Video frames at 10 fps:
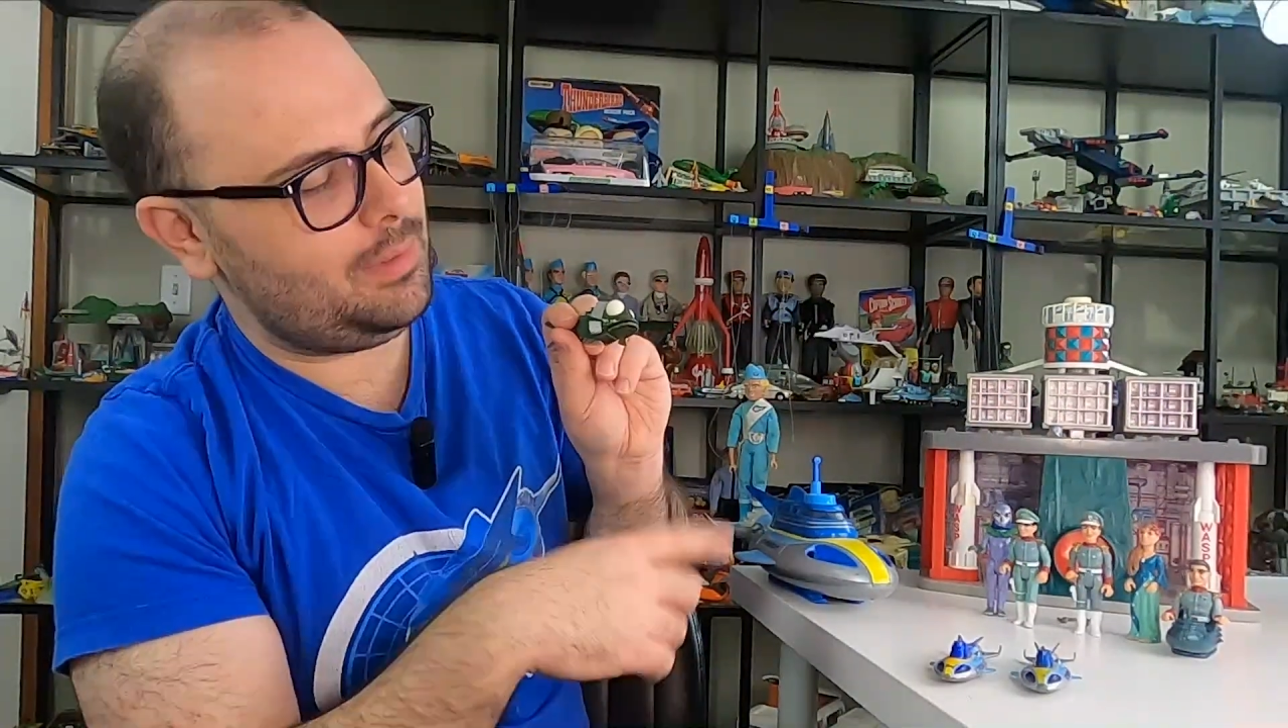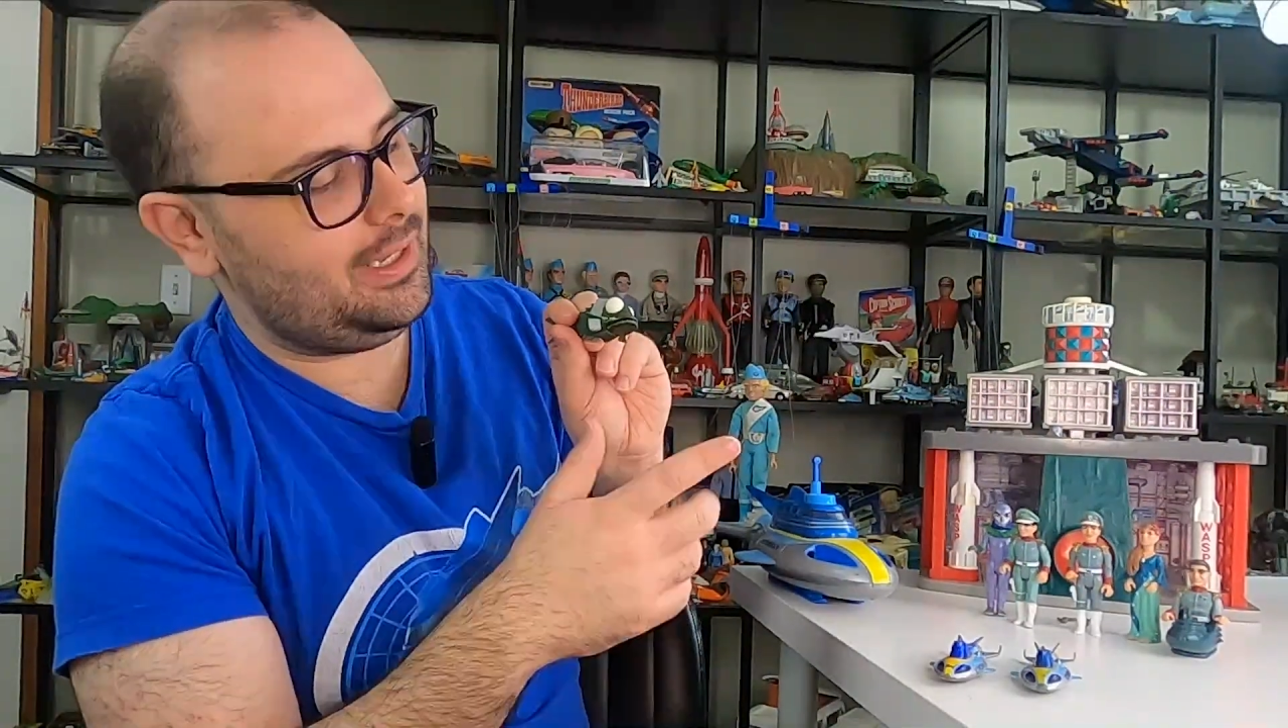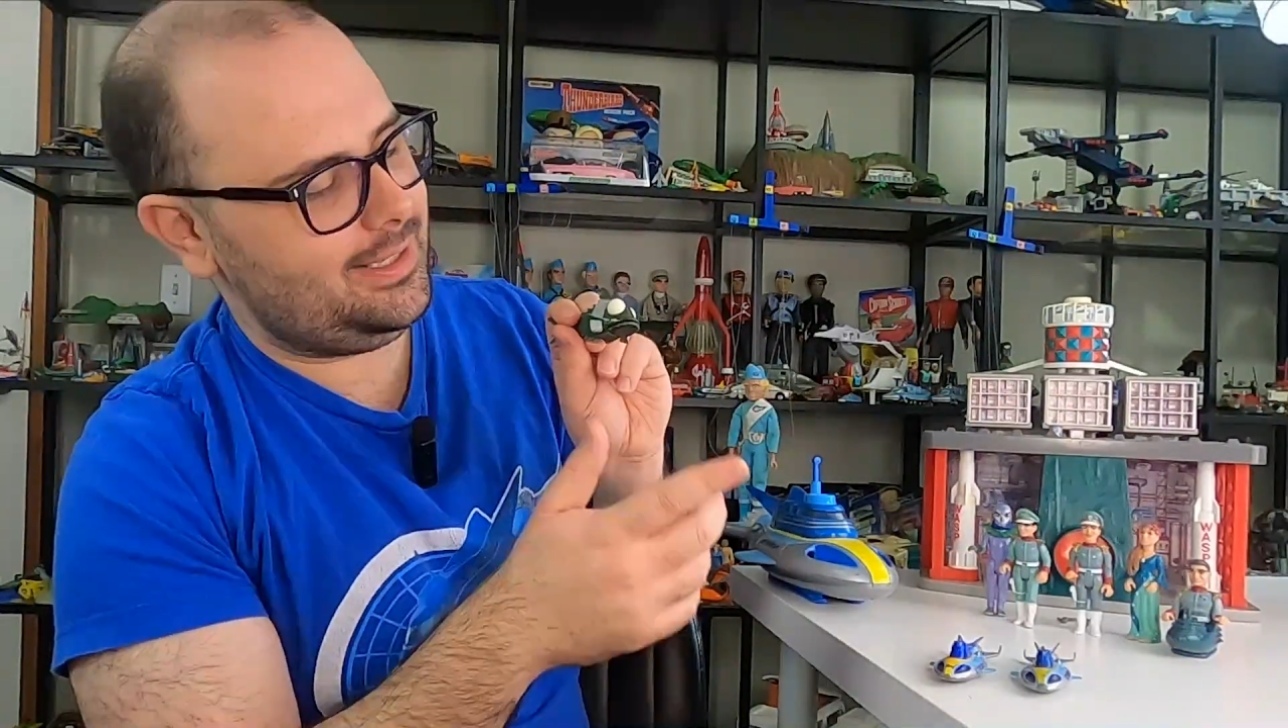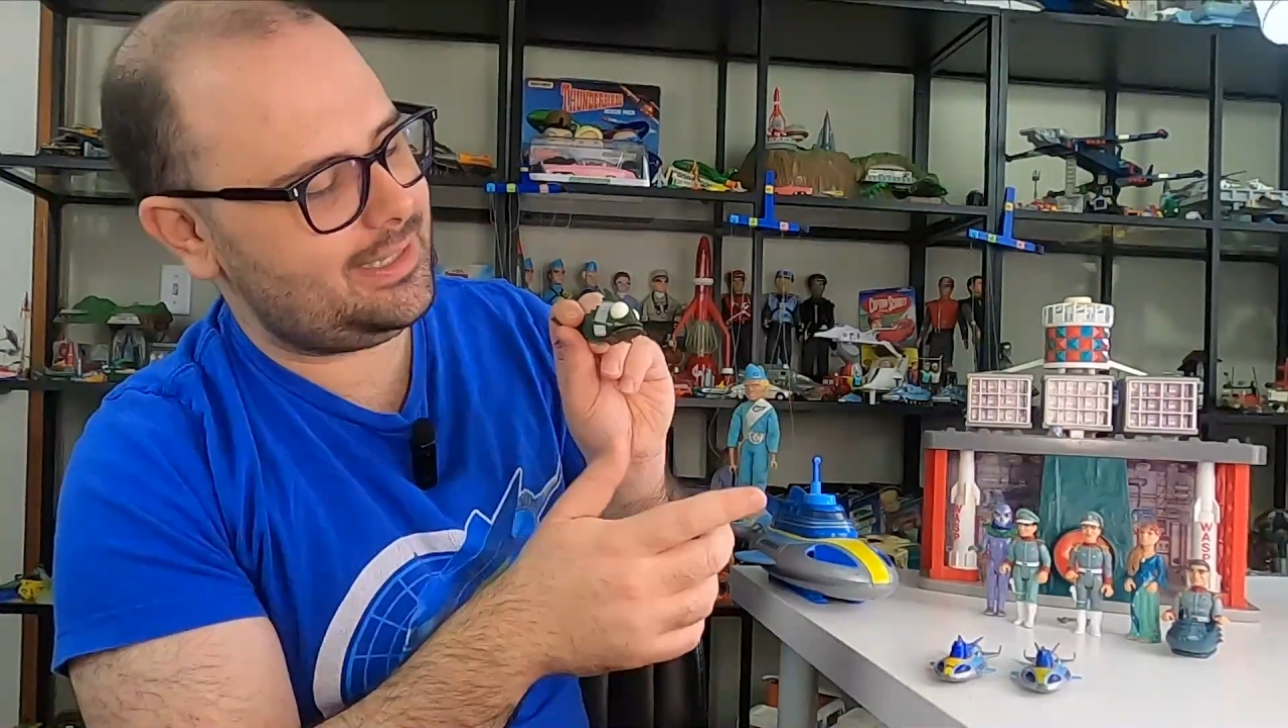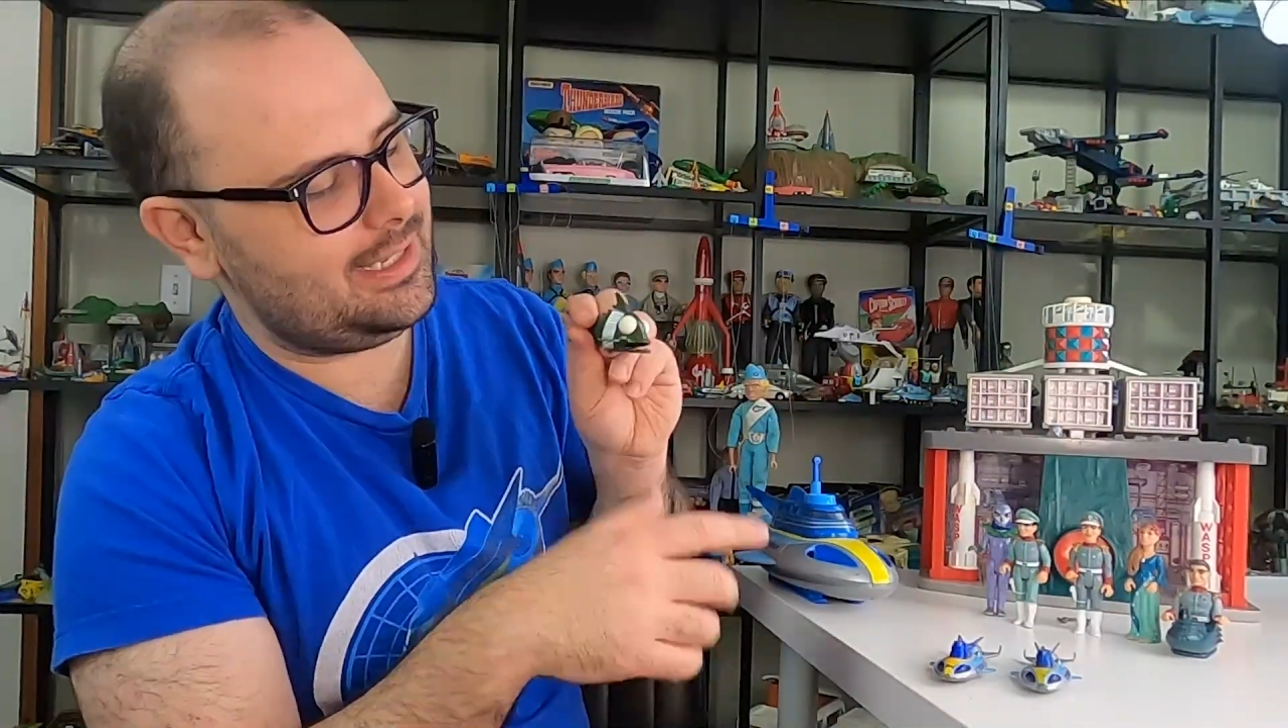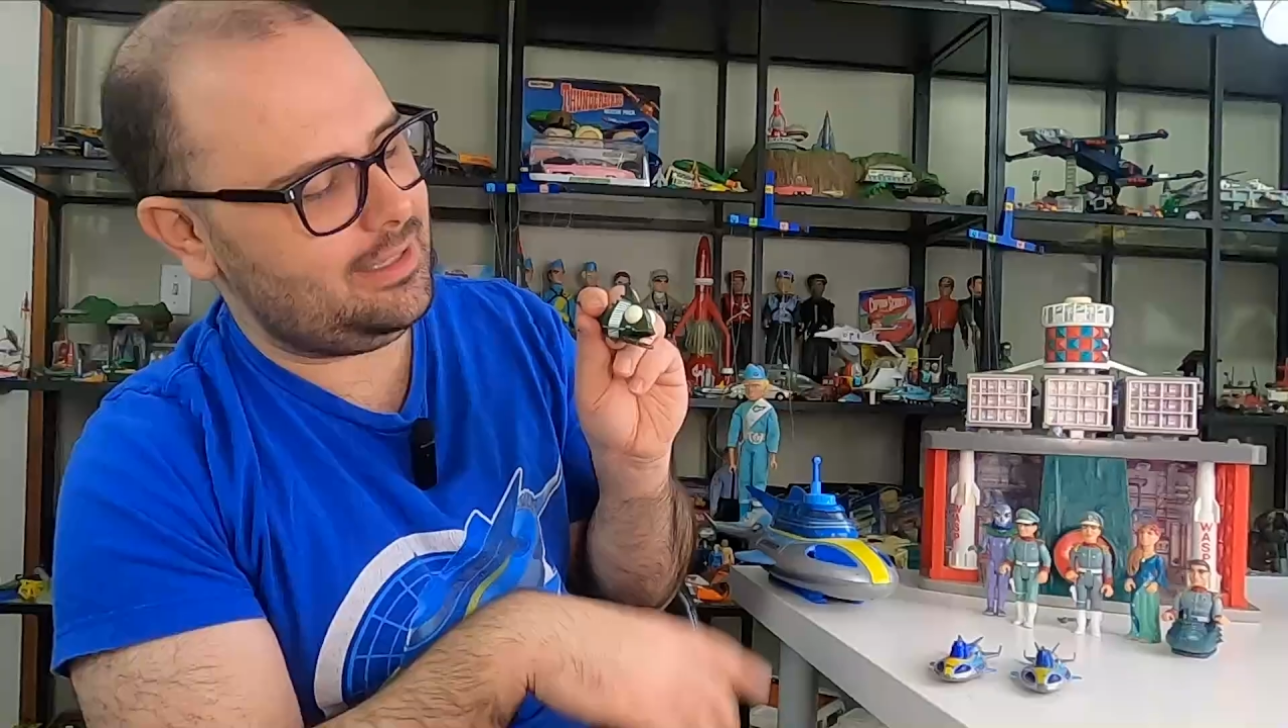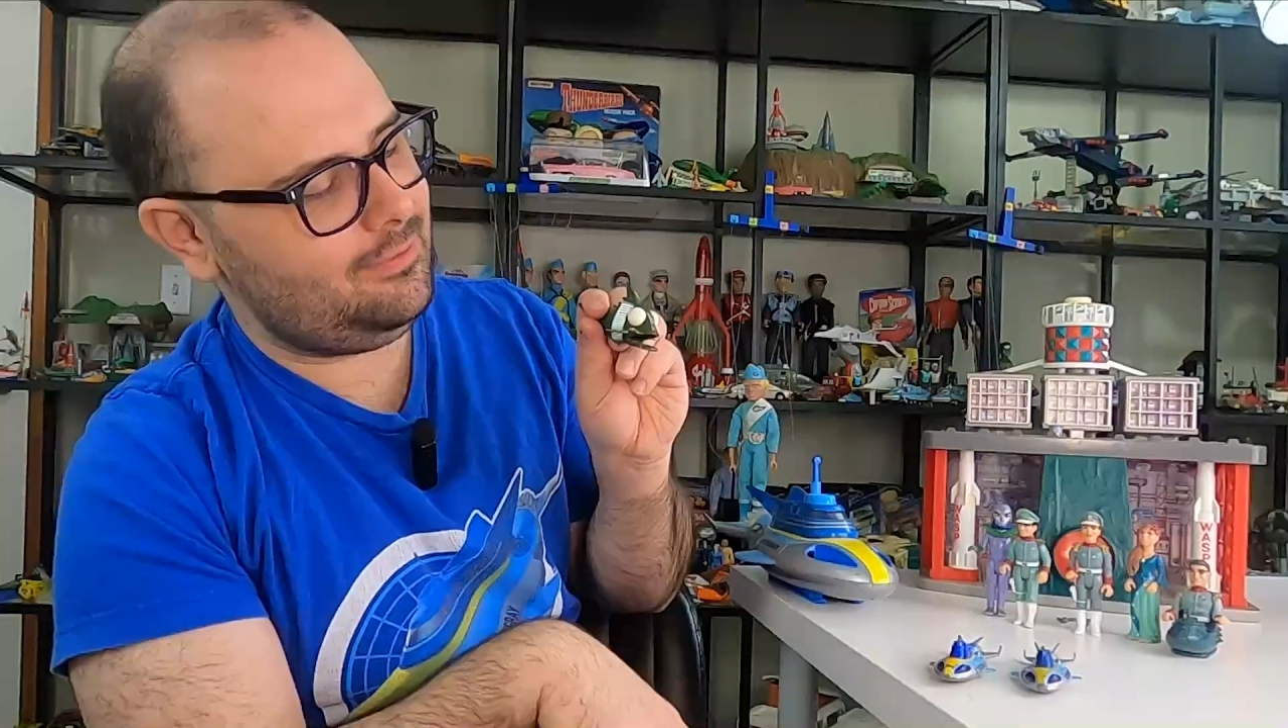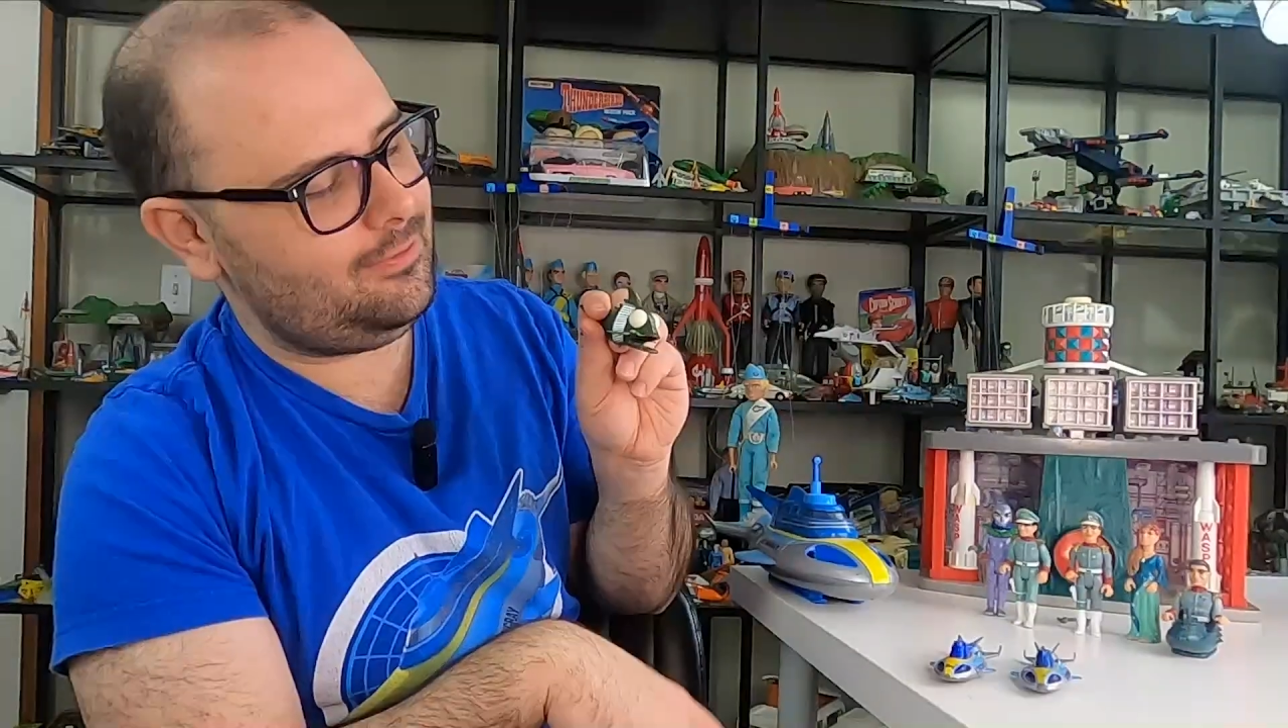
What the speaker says: by itself,